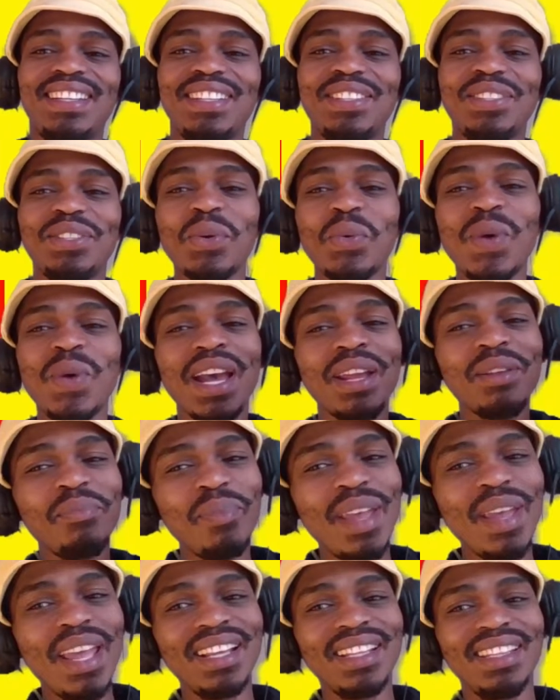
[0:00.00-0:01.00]
So we
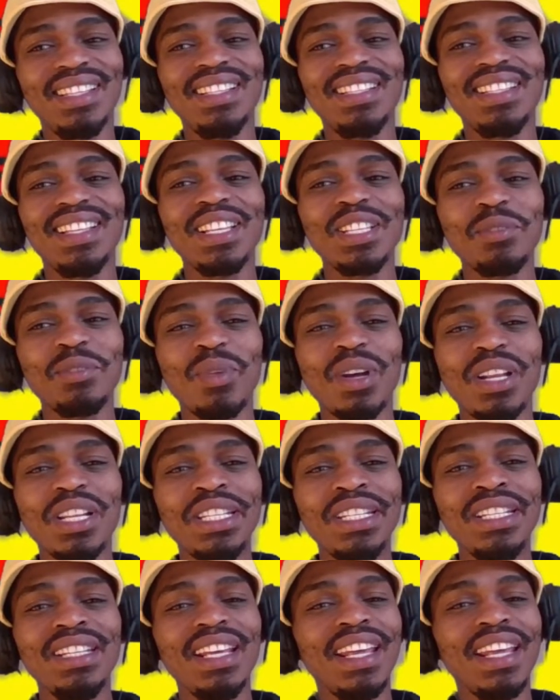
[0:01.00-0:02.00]
unpack this
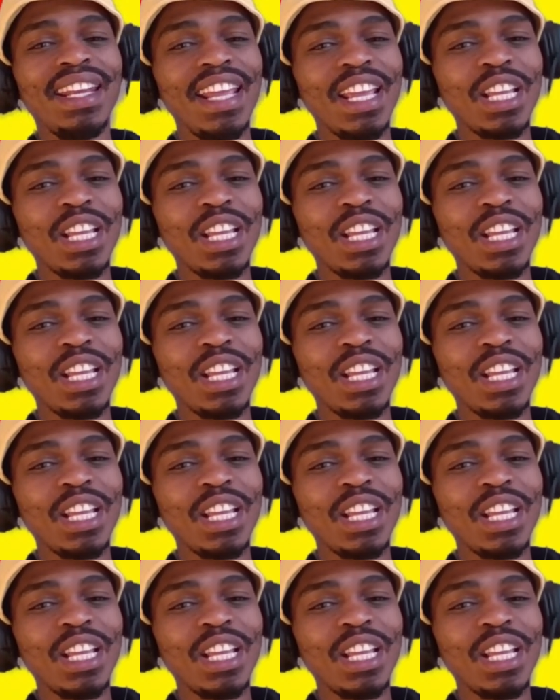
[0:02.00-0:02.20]
expansion and